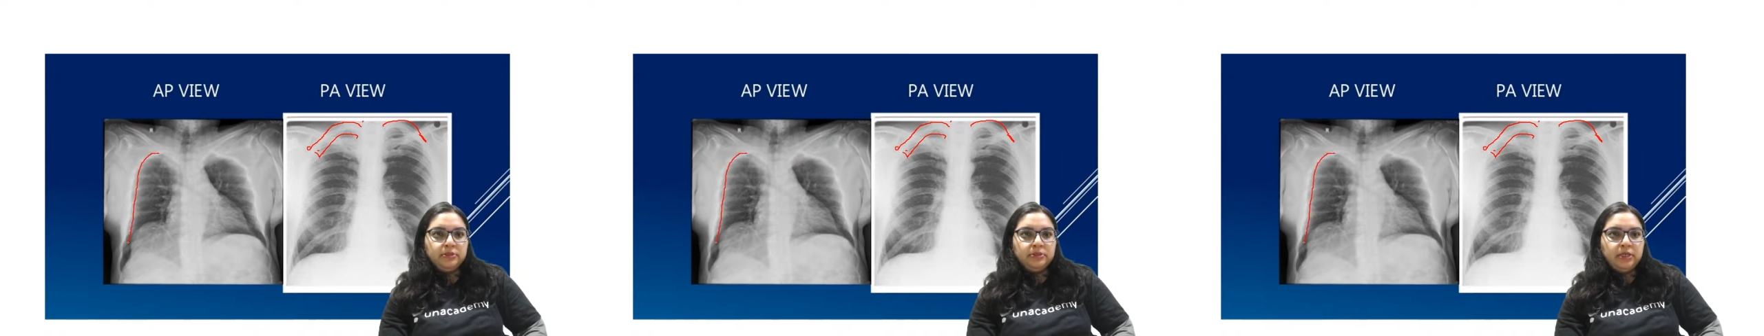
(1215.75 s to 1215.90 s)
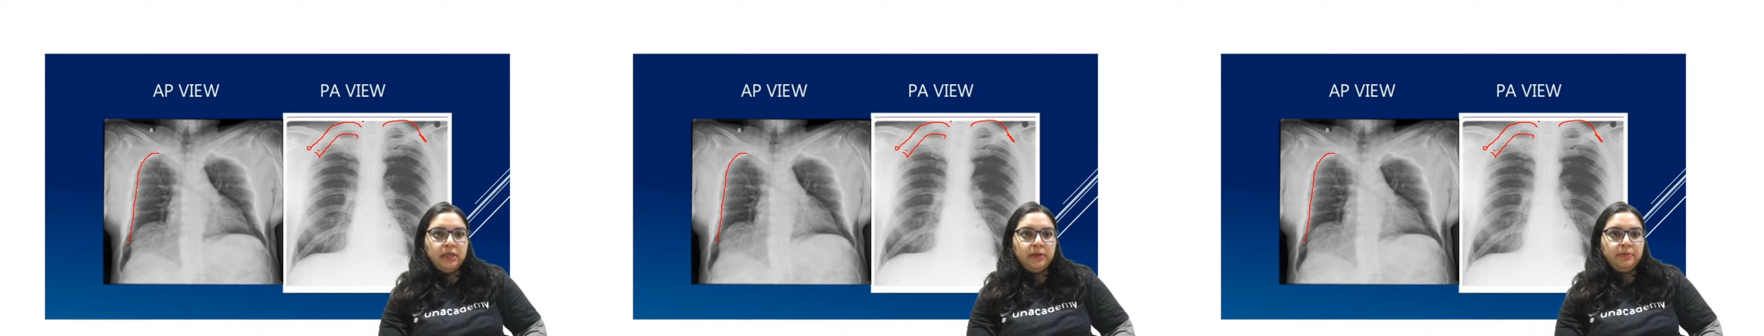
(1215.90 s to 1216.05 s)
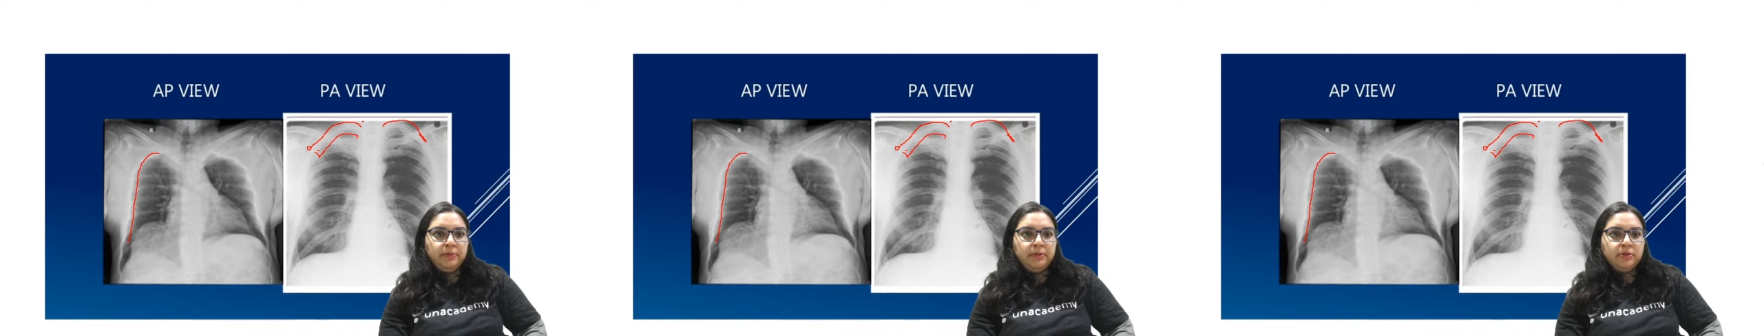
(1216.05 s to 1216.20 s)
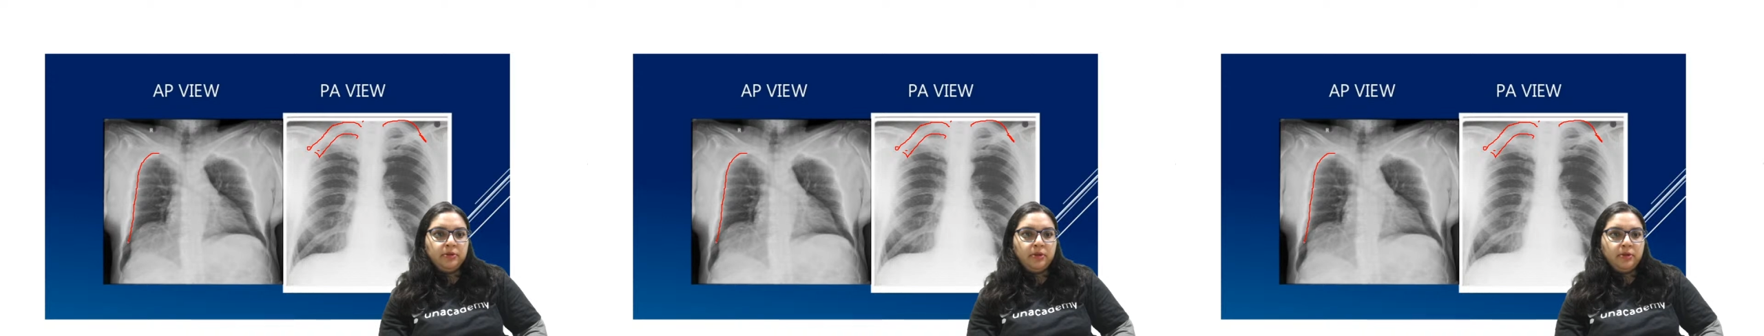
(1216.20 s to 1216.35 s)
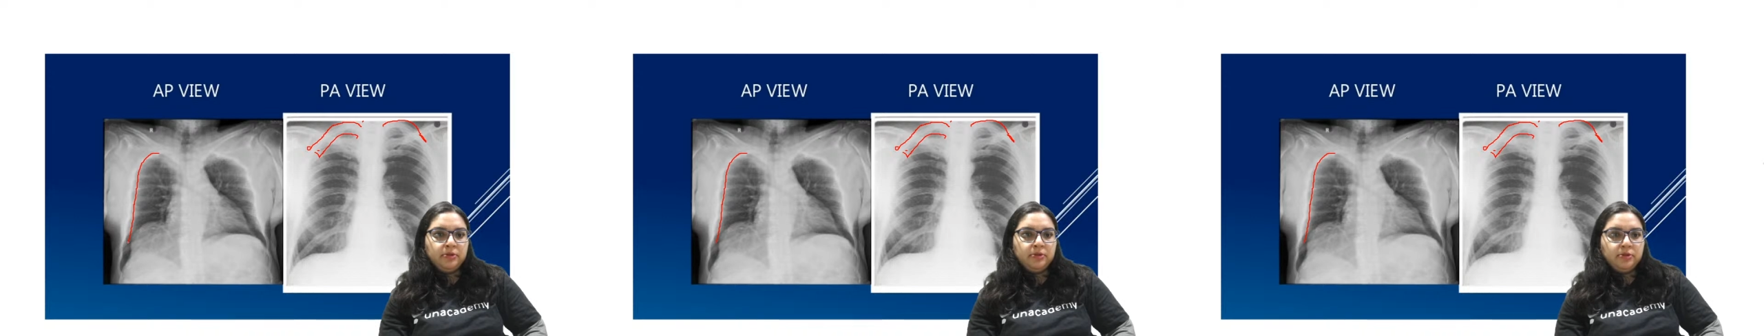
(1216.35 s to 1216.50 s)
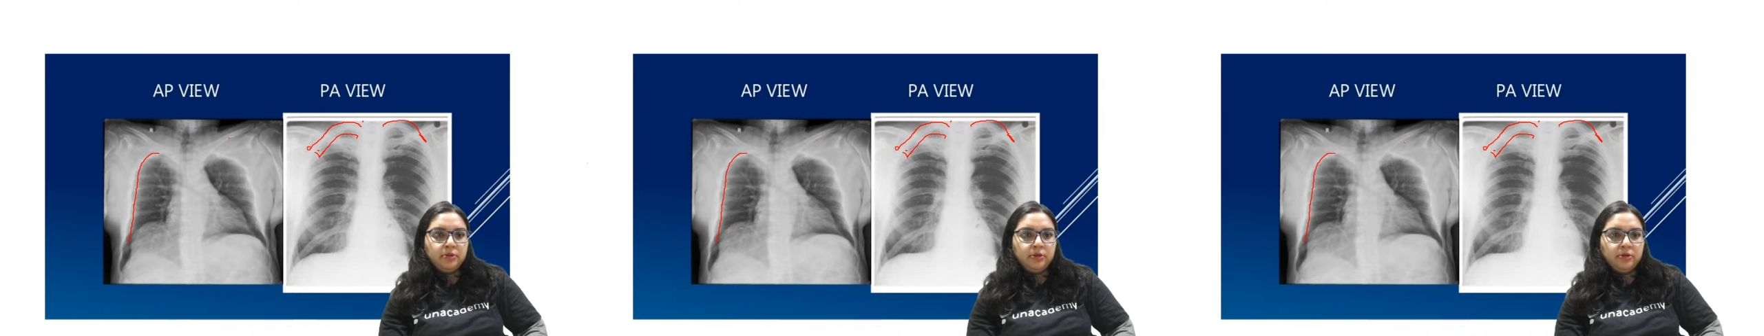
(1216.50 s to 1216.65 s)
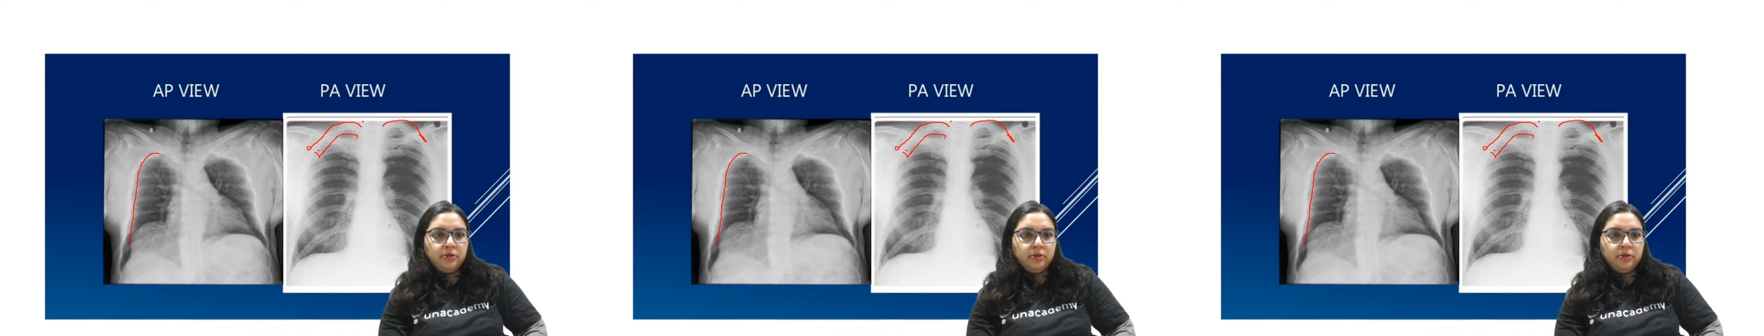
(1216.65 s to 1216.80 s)
shape is
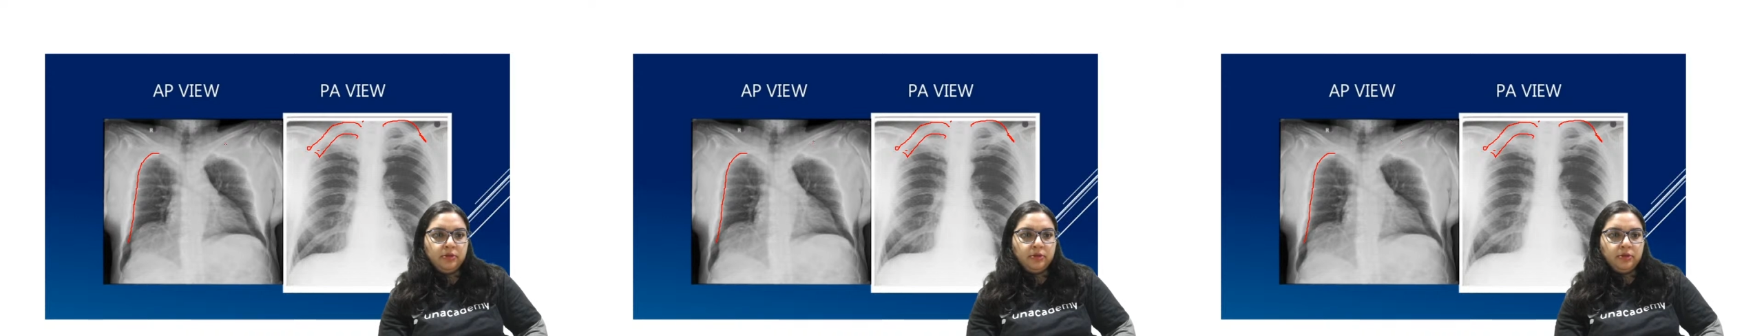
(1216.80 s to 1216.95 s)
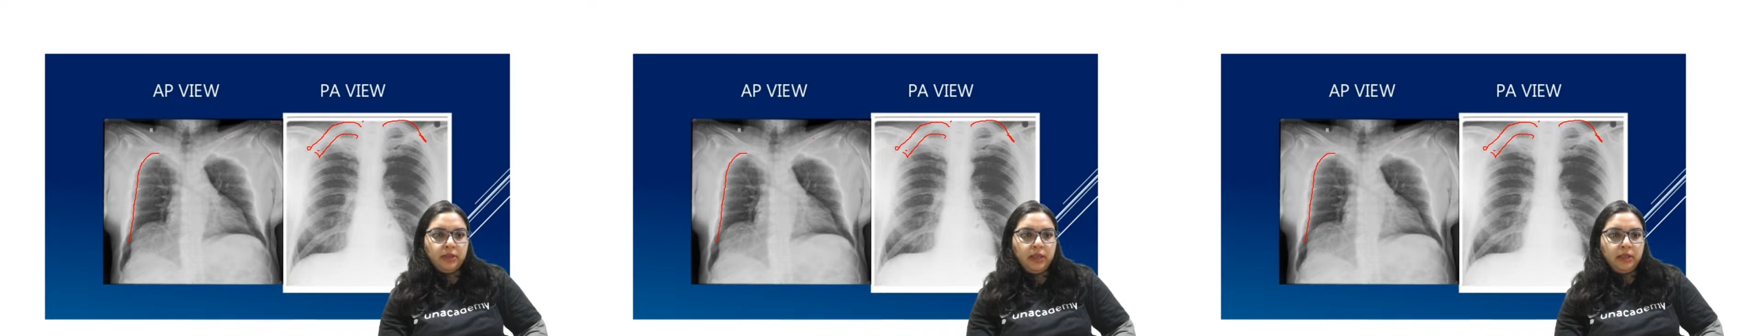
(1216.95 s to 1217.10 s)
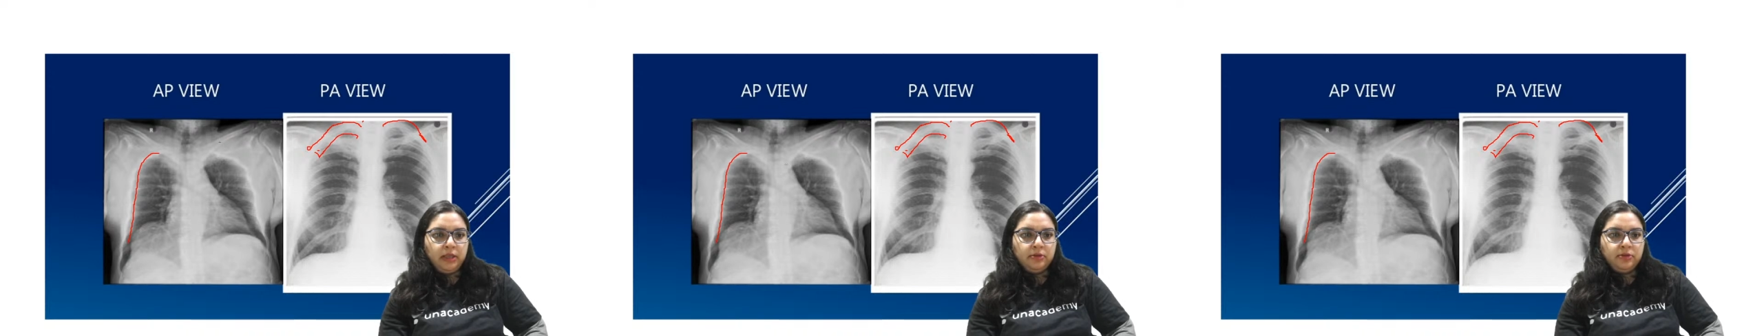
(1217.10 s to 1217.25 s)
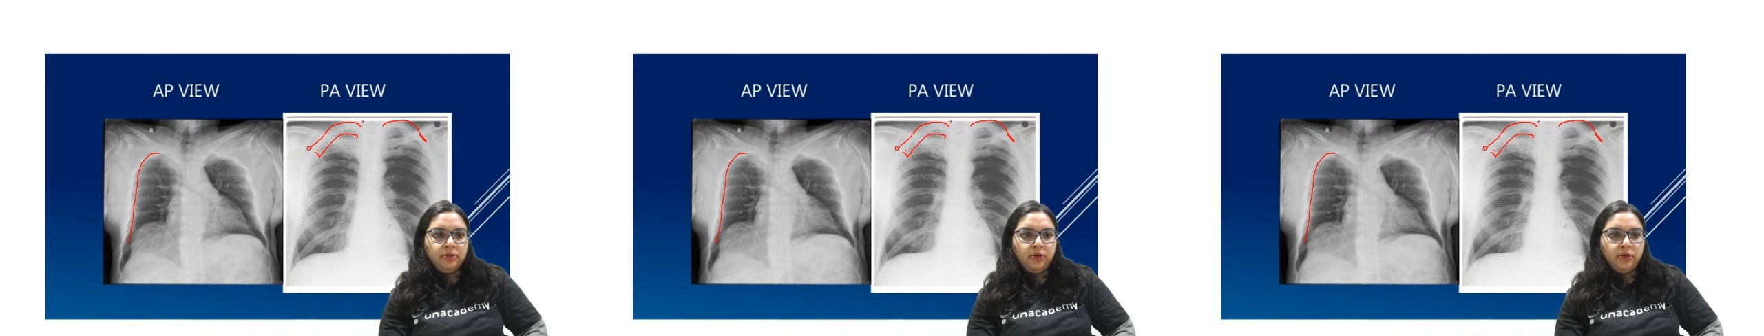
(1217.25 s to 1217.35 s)
also looking